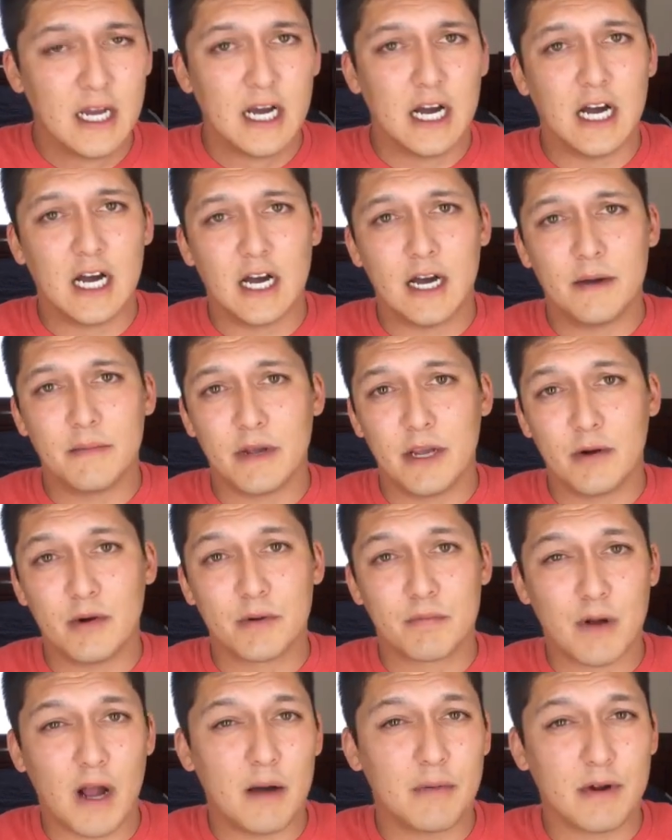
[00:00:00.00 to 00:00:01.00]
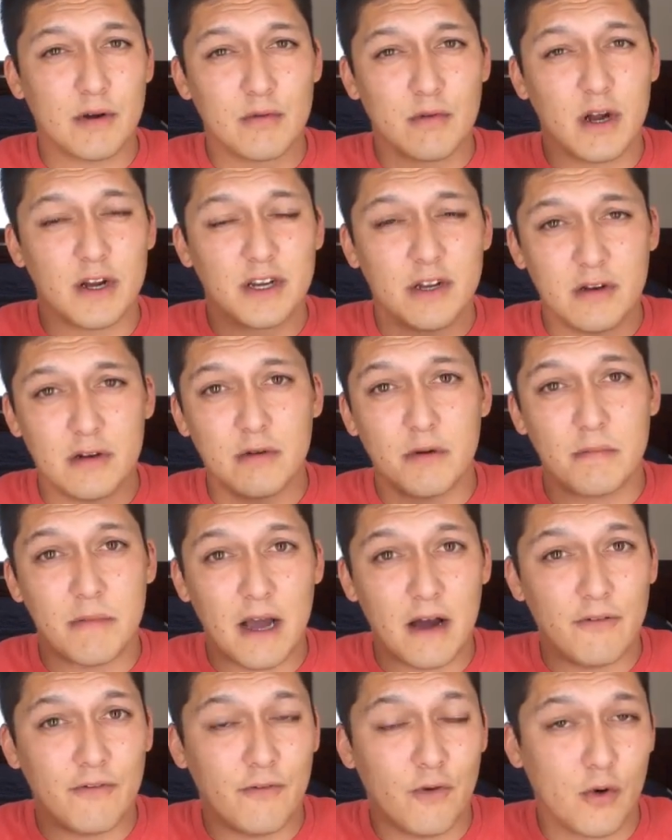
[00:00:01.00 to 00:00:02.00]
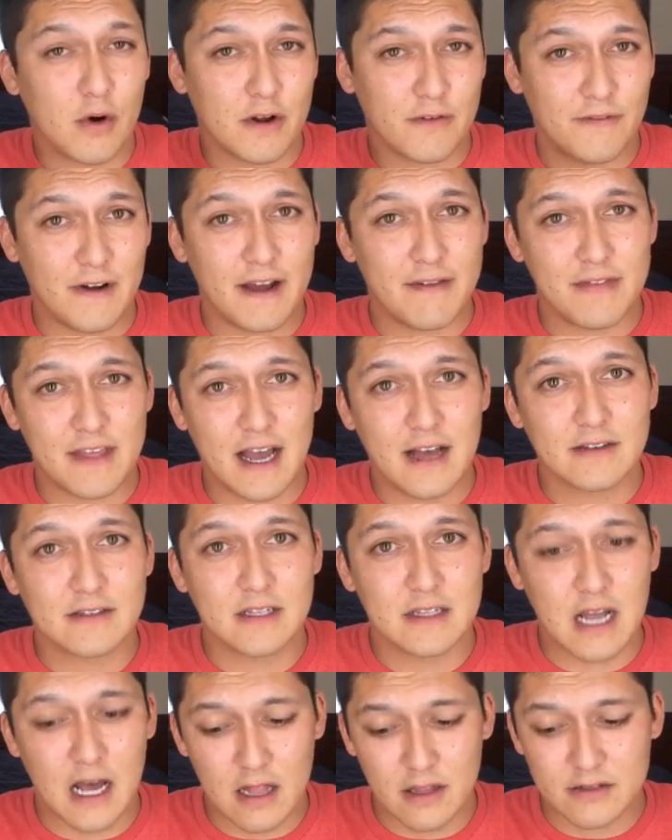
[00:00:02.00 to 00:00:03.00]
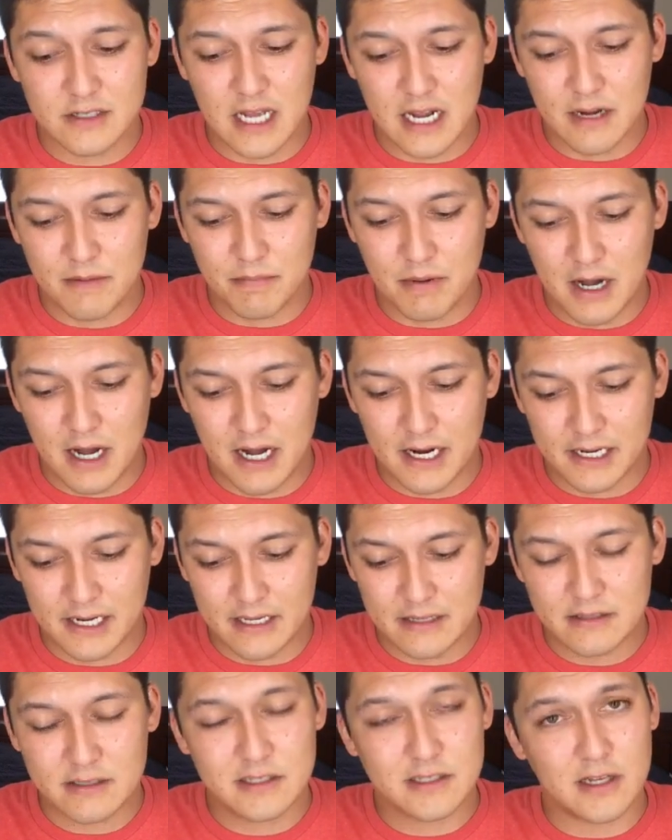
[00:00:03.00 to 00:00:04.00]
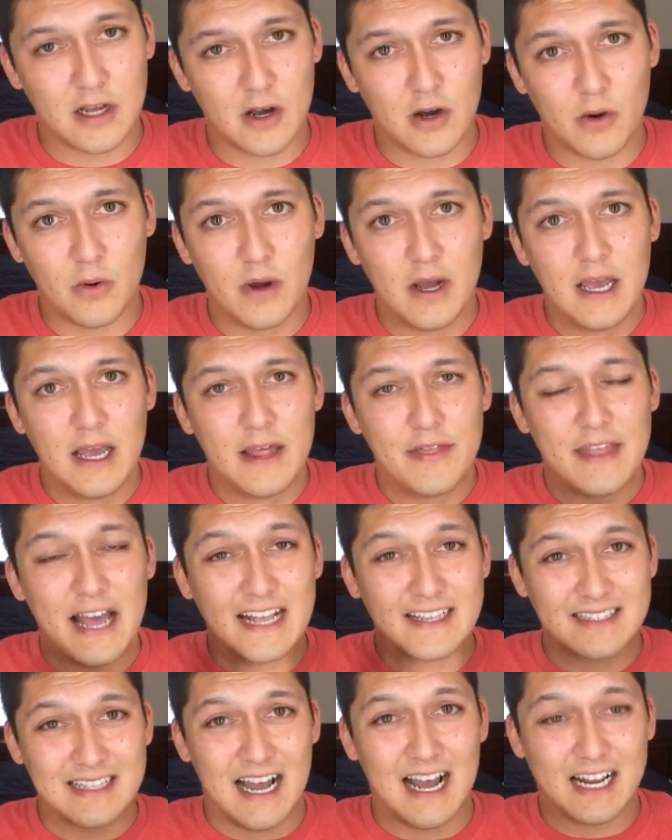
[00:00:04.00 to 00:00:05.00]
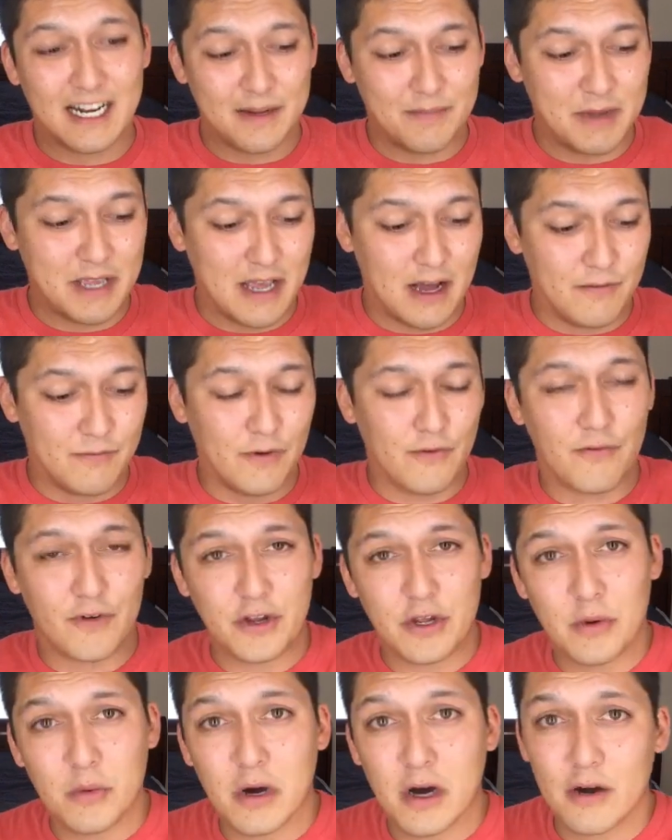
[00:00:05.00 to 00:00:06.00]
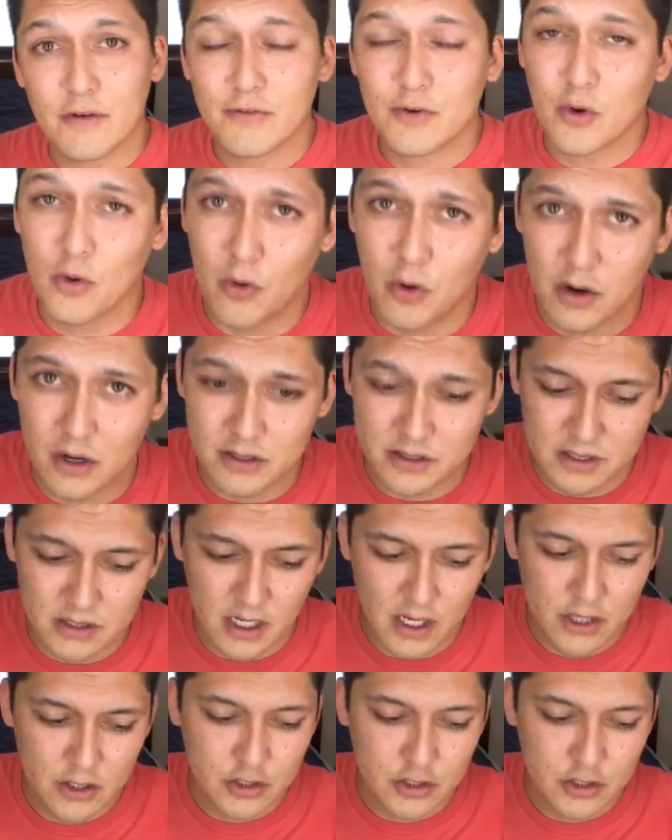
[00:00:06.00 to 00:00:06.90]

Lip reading: It would probably run you about $4,000 to $5,000 out of pocket. So that's not going to be helpful for you, of course.